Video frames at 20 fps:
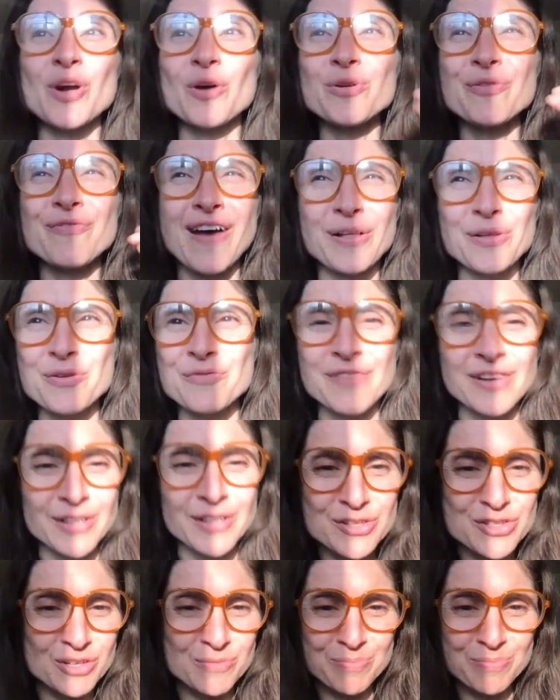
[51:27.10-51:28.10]
would go to Value
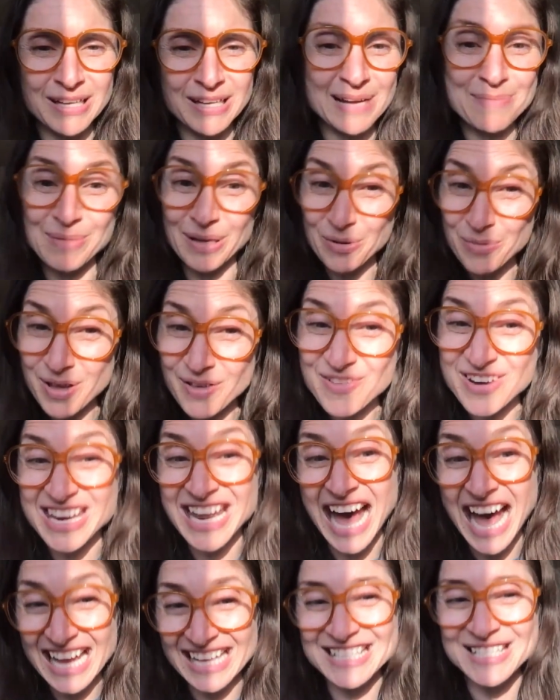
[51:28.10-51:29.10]
Village and pick up, like, we have
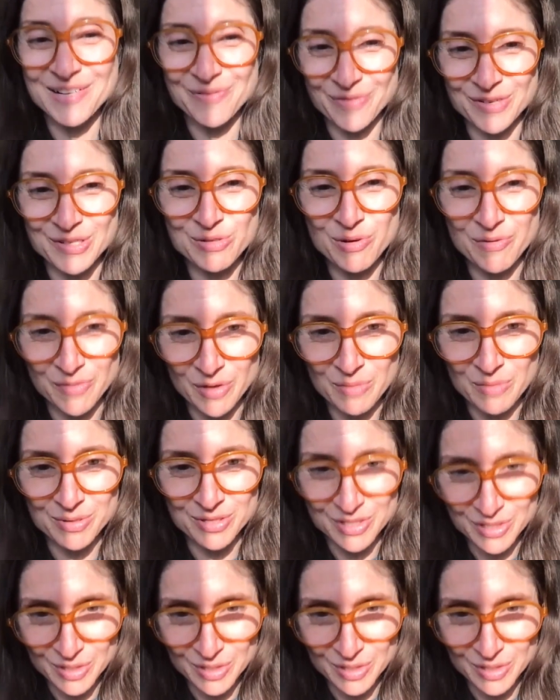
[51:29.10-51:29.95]
9 different Trivial